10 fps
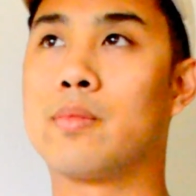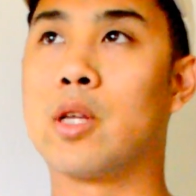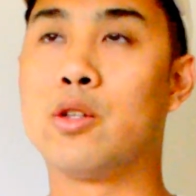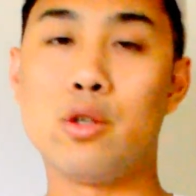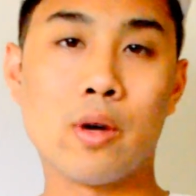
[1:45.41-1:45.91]

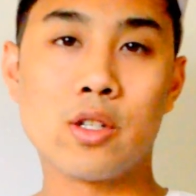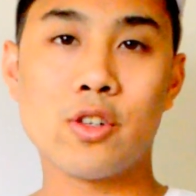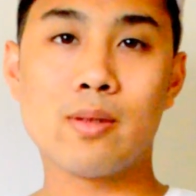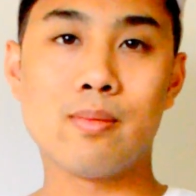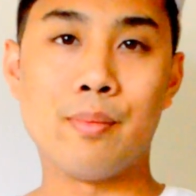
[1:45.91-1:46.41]

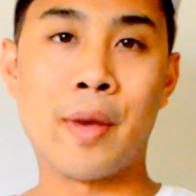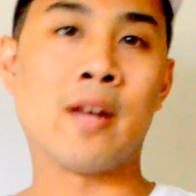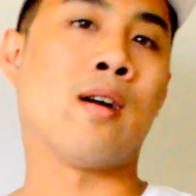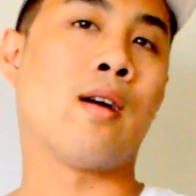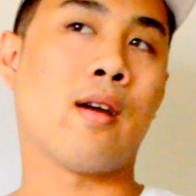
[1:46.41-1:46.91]
200 may
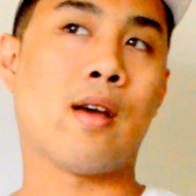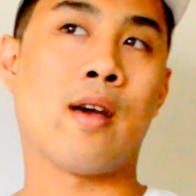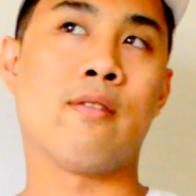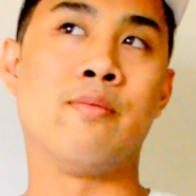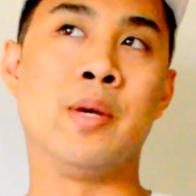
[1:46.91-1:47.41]
not
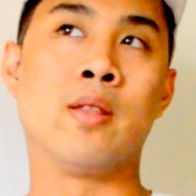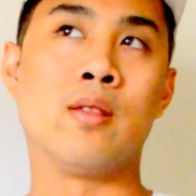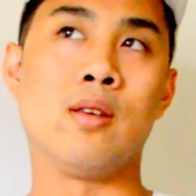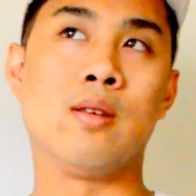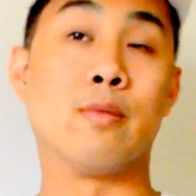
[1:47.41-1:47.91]
have been
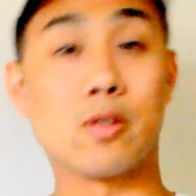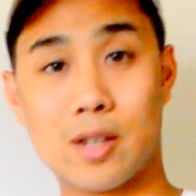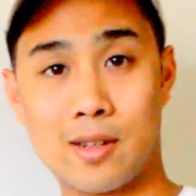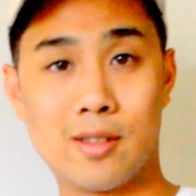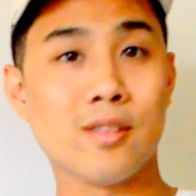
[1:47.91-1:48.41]
the most
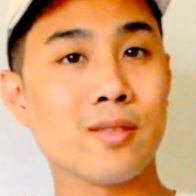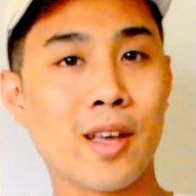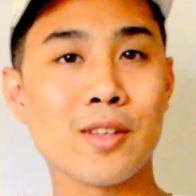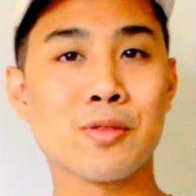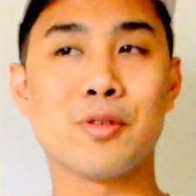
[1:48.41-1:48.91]
ideal
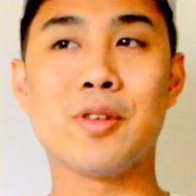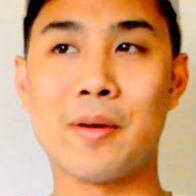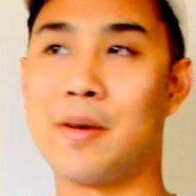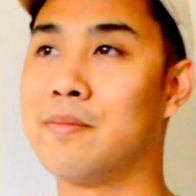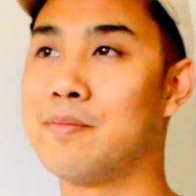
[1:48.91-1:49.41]
test roll. I
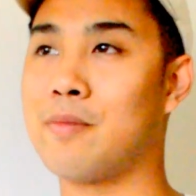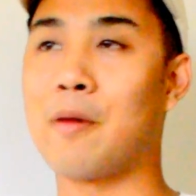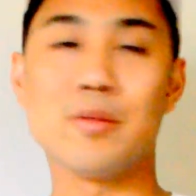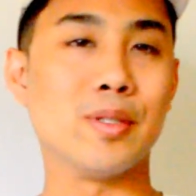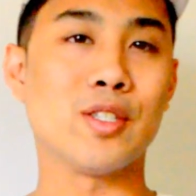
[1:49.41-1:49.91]

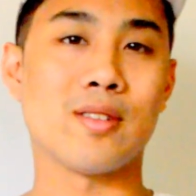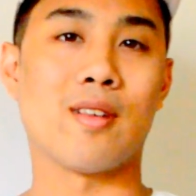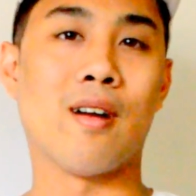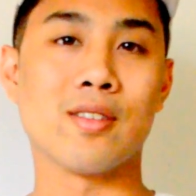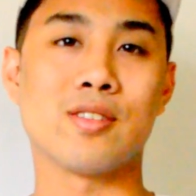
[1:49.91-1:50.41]
probably should have
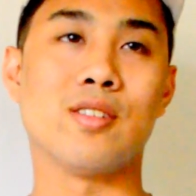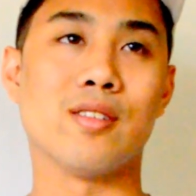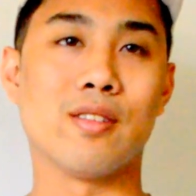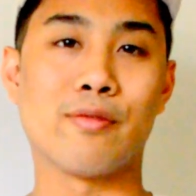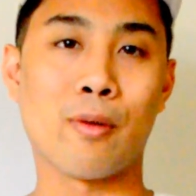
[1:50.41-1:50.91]
gone
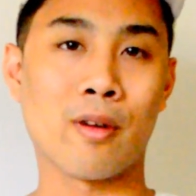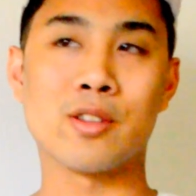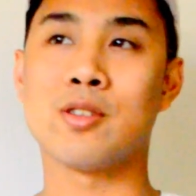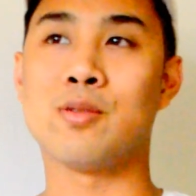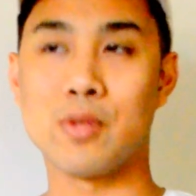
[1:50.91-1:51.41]
to
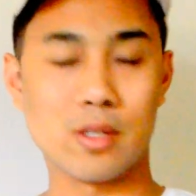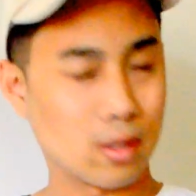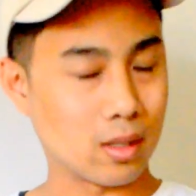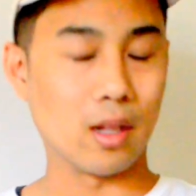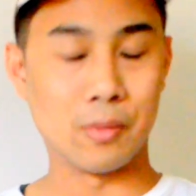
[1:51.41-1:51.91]
400, which
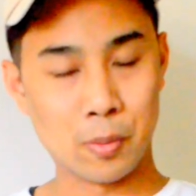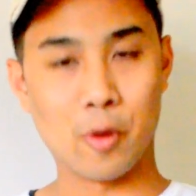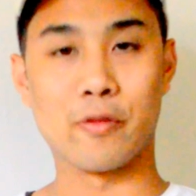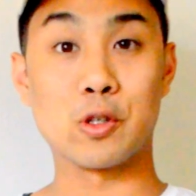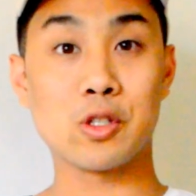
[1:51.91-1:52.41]
is a little bit
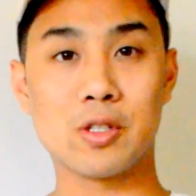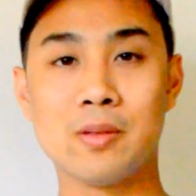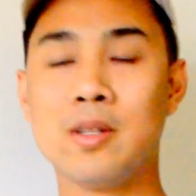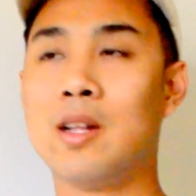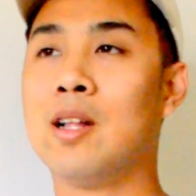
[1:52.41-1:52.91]
more versatile.
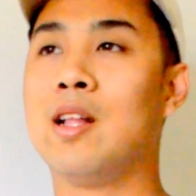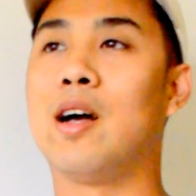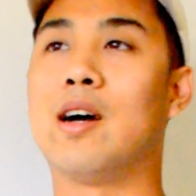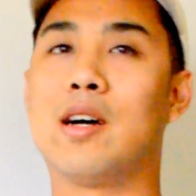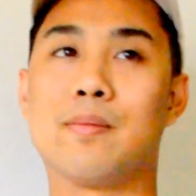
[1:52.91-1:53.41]

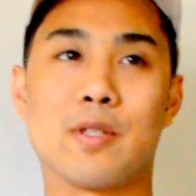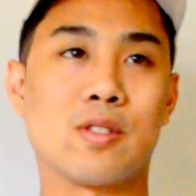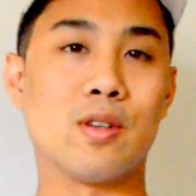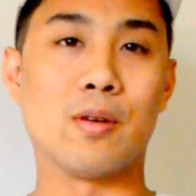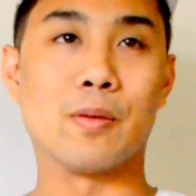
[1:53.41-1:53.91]
And
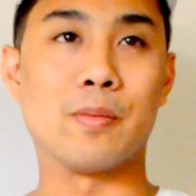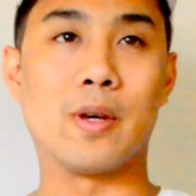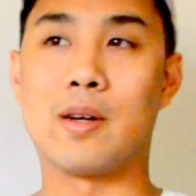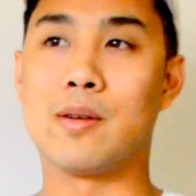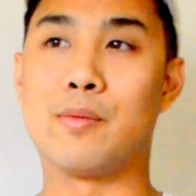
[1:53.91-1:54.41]
so
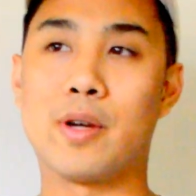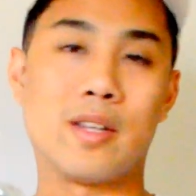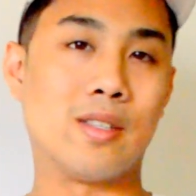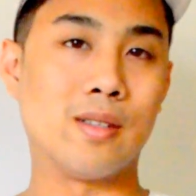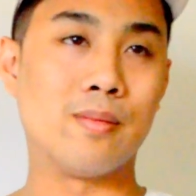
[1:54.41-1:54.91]
what I
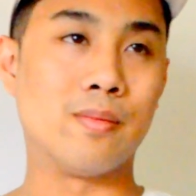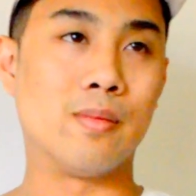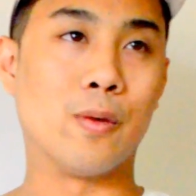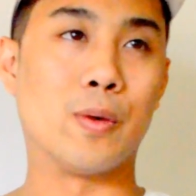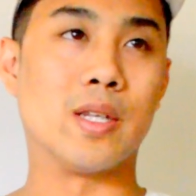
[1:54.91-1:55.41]
did
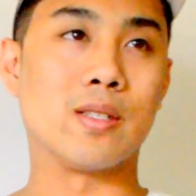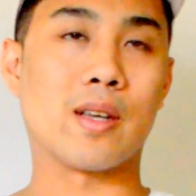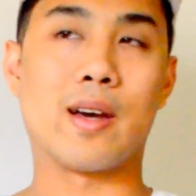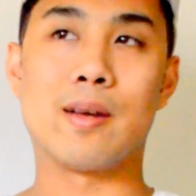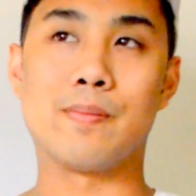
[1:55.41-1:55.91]
was
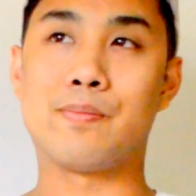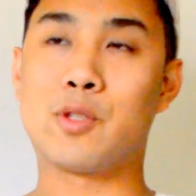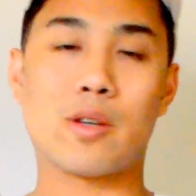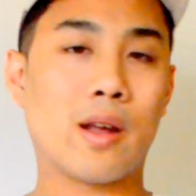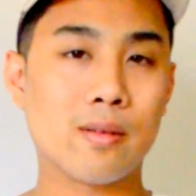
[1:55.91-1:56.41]
I
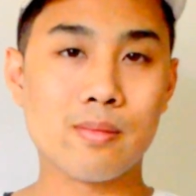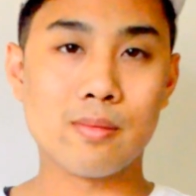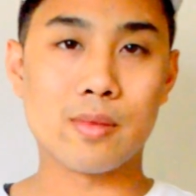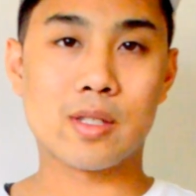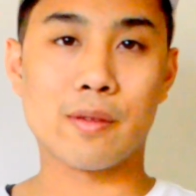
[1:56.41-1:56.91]
took it out in
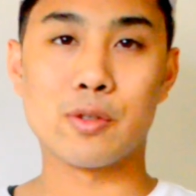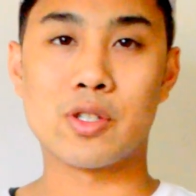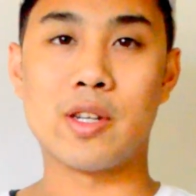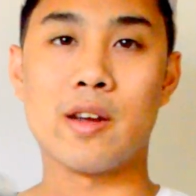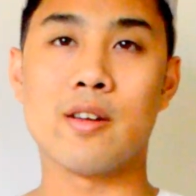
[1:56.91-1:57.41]
several
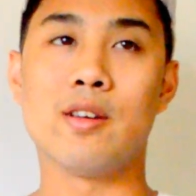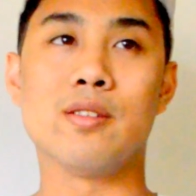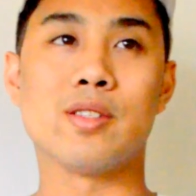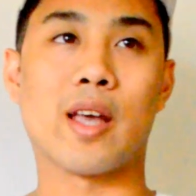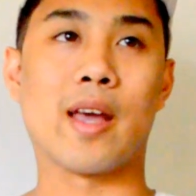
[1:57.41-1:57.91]

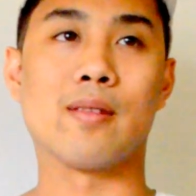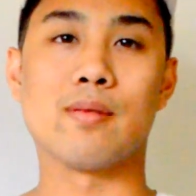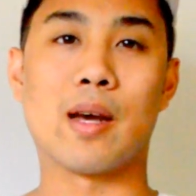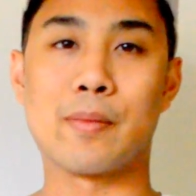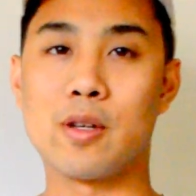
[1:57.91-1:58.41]
scenarios, and
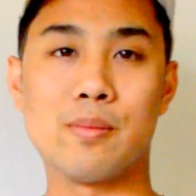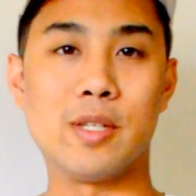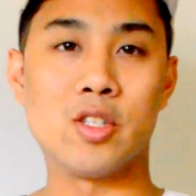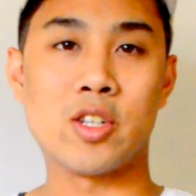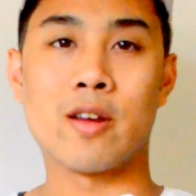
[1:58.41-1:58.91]
I'm going to
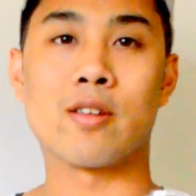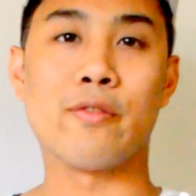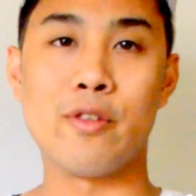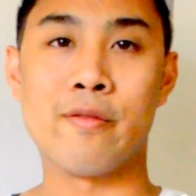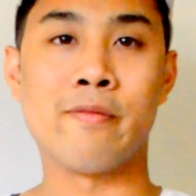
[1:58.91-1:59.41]
be sharing a
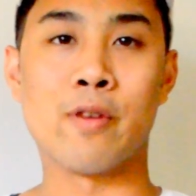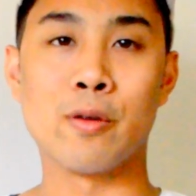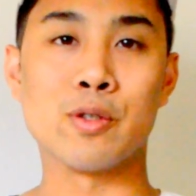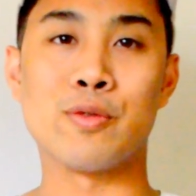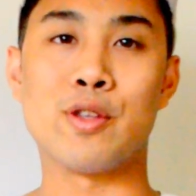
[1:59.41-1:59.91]
few
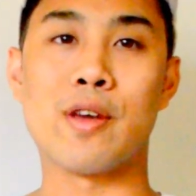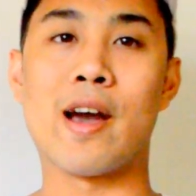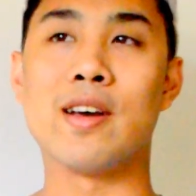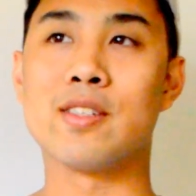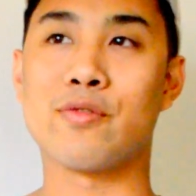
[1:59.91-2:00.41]
photos with you
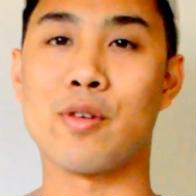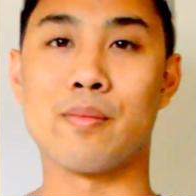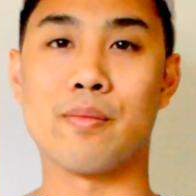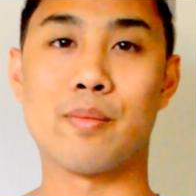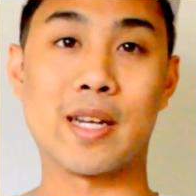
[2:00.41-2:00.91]
guys
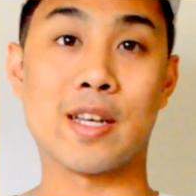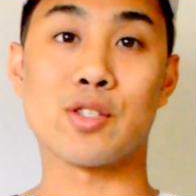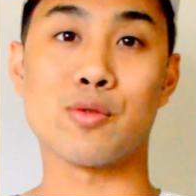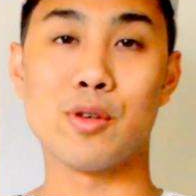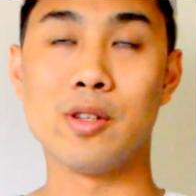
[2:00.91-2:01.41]
from my
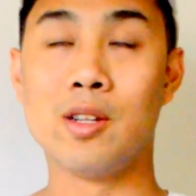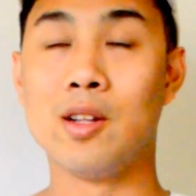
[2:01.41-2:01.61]
test roll.